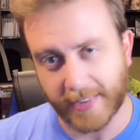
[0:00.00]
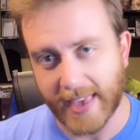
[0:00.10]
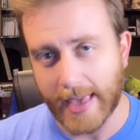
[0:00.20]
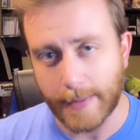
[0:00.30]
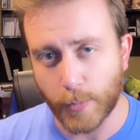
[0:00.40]

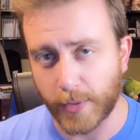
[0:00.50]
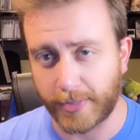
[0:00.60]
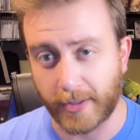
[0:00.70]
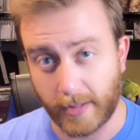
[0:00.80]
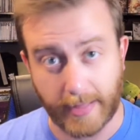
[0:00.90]
game with
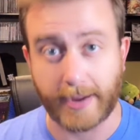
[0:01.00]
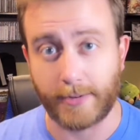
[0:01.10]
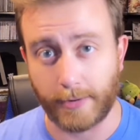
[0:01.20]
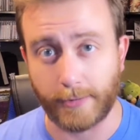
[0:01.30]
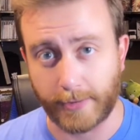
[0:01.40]
the
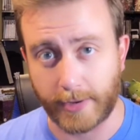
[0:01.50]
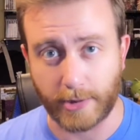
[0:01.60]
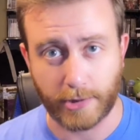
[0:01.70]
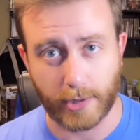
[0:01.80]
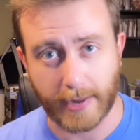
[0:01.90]
collector's
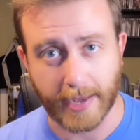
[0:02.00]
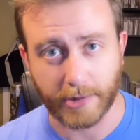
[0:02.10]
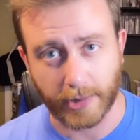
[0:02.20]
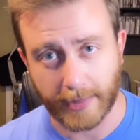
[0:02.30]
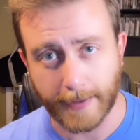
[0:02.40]
edition,
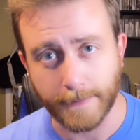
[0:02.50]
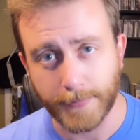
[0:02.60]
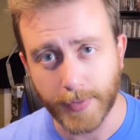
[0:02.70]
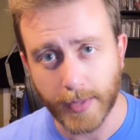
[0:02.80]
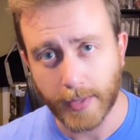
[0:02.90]
actually.
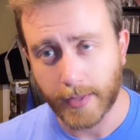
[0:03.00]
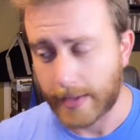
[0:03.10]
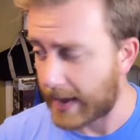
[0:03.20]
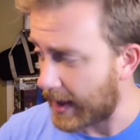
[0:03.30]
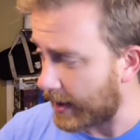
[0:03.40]

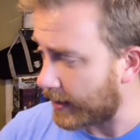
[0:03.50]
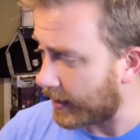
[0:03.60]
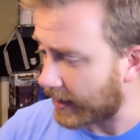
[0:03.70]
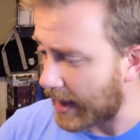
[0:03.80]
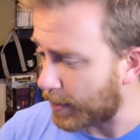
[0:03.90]
And
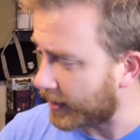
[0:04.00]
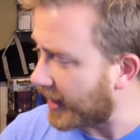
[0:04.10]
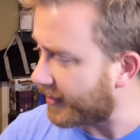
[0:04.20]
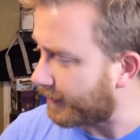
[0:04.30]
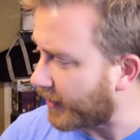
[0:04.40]
it came with
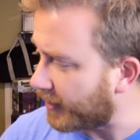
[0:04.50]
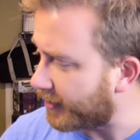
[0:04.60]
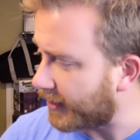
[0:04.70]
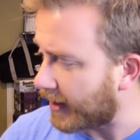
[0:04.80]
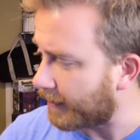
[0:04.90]
lots of fun
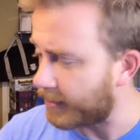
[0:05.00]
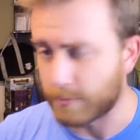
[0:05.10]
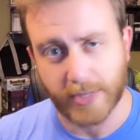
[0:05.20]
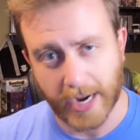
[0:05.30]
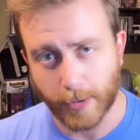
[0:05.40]
stuff,
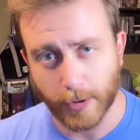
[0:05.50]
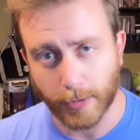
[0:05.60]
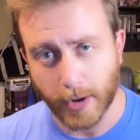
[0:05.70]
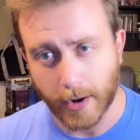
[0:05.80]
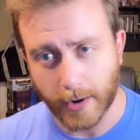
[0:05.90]
some tarot
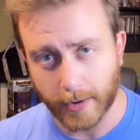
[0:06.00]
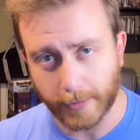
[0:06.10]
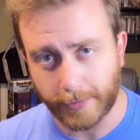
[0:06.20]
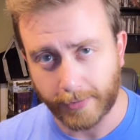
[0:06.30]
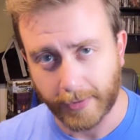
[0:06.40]

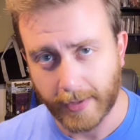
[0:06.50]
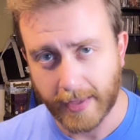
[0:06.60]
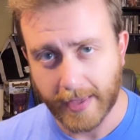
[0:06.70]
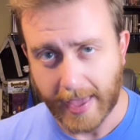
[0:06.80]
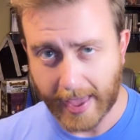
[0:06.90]
cards,
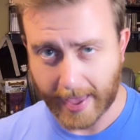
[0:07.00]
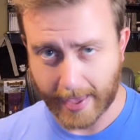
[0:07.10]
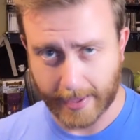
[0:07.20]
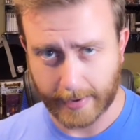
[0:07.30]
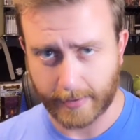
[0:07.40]

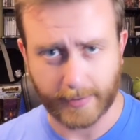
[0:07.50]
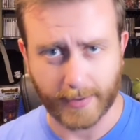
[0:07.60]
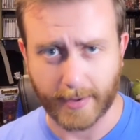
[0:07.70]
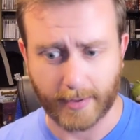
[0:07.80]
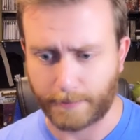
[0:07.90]
and
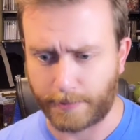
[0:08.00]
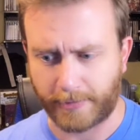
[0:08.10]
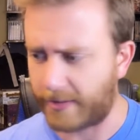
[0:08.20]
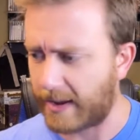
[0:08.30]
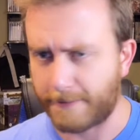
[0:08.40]

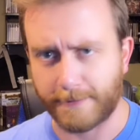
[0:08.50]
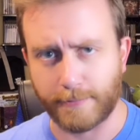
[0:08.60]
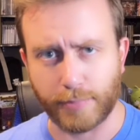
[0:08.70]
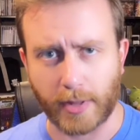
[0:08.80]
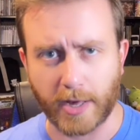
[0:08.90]
stuff,
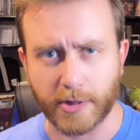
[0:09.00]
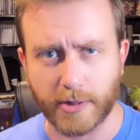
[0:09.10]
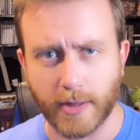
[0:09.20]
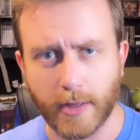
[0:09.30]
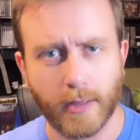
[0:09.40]

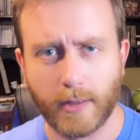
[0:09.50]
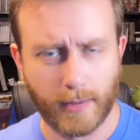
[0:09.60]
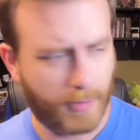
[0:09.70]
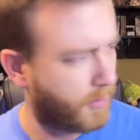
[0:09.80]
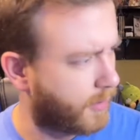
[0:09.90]
plush.
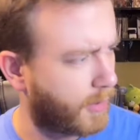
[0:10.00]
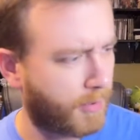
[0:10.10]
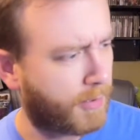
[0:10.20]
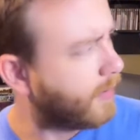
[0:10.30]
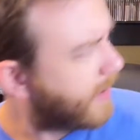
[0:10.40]

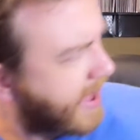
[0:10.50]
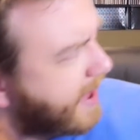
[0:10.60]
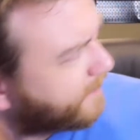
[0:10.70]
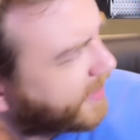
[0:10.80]
I have